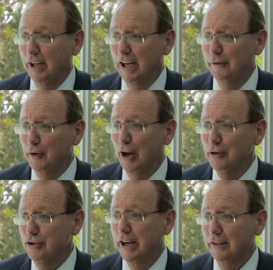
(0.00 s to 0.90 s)
And if you
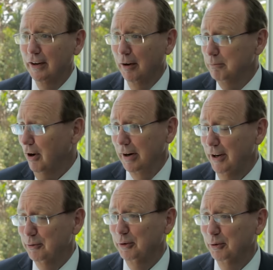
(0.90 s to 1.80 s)
don't check that I'm not
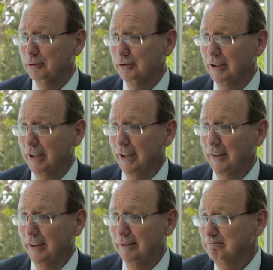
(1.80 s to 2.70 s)
Andrew Coulson,
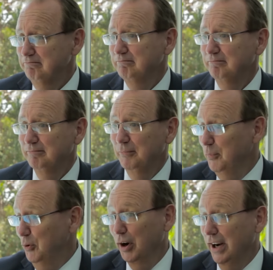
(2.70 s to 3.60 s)
then
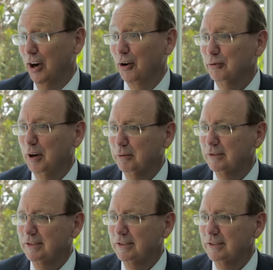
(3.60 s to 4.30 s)
you're getting in a lot of trouble.